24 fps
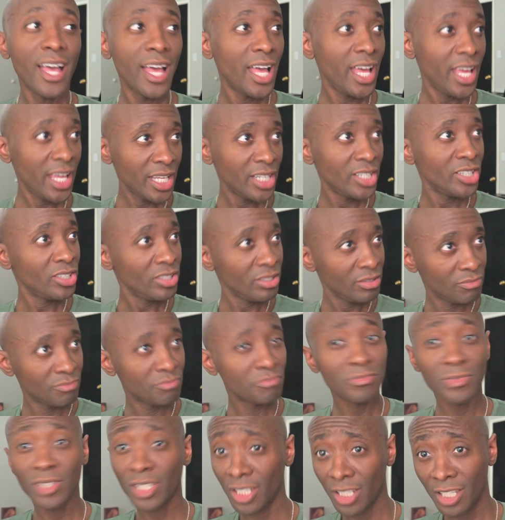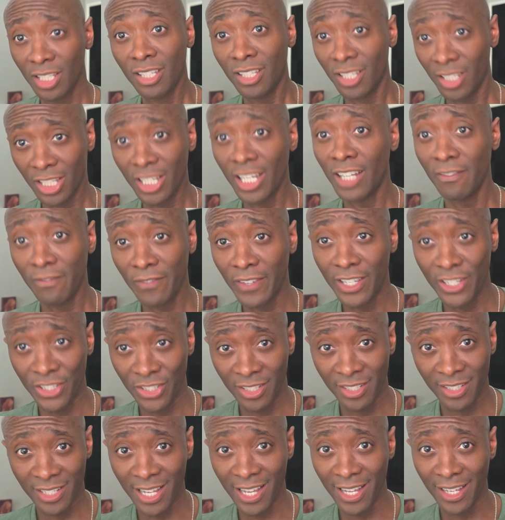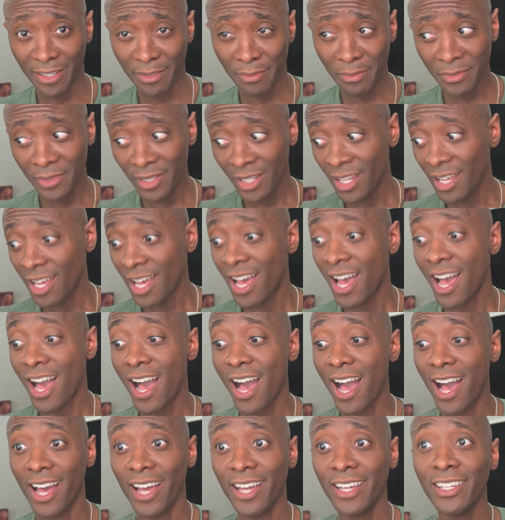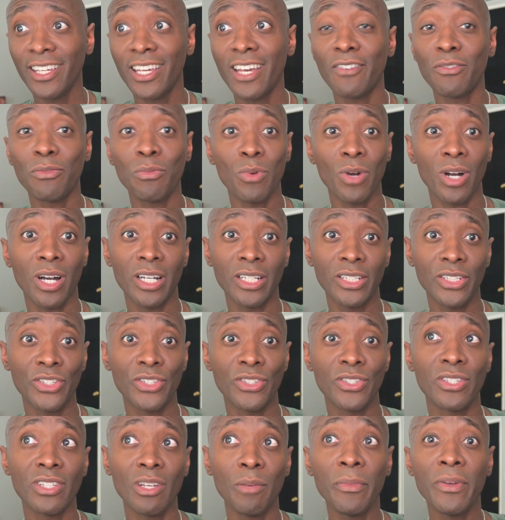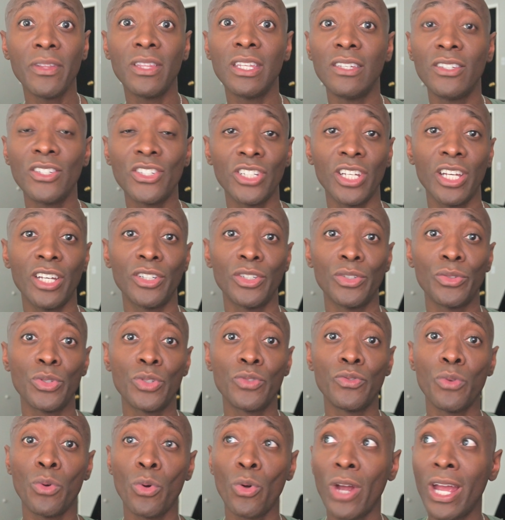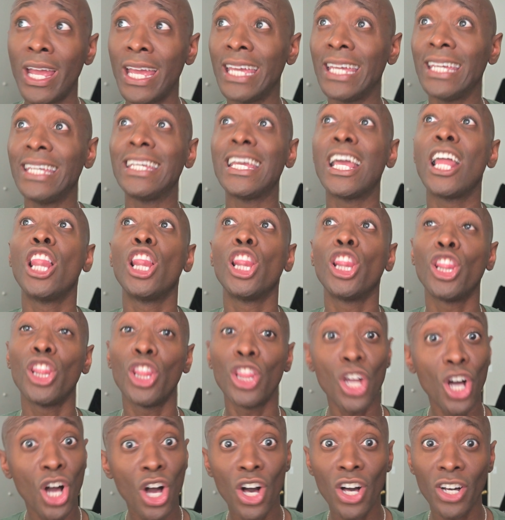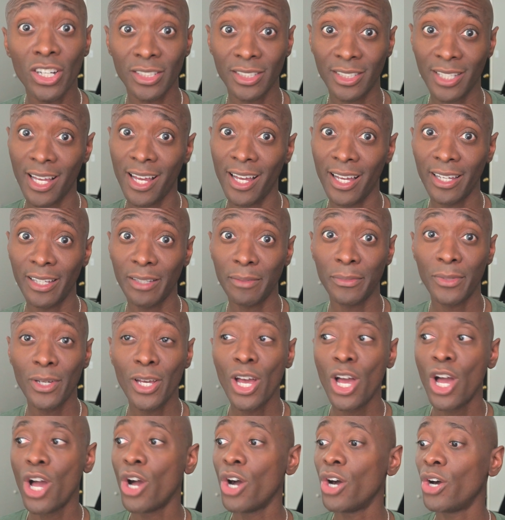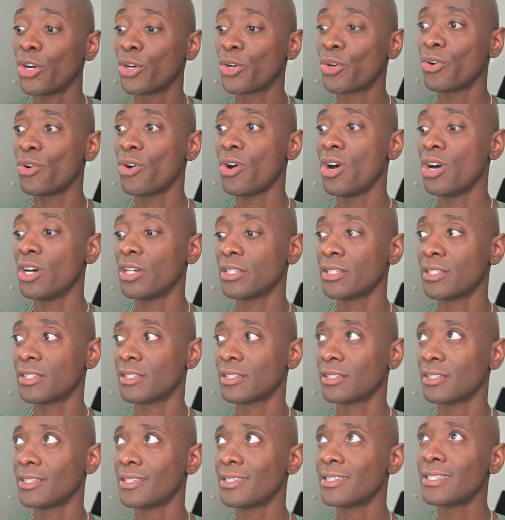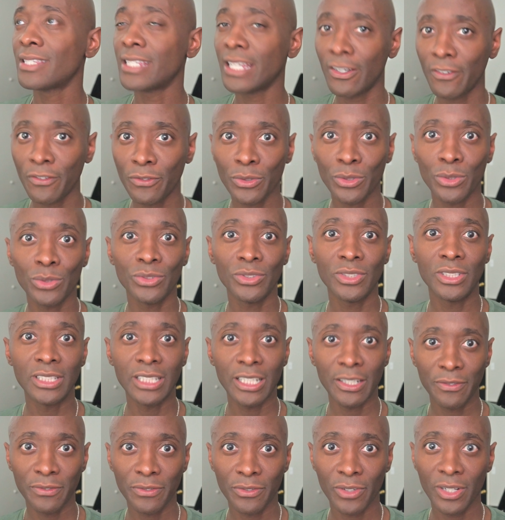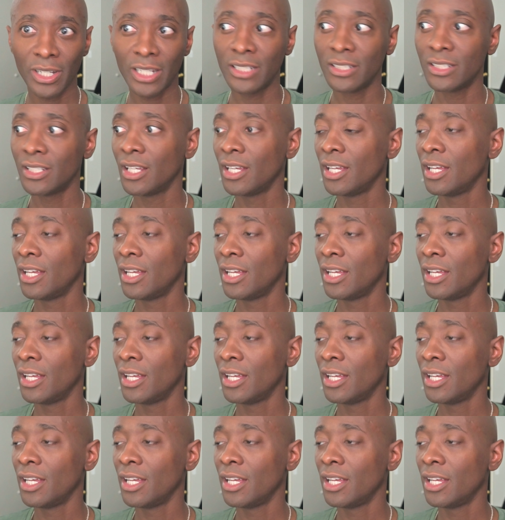And confession time, I have watched some of these channels for a long time across several different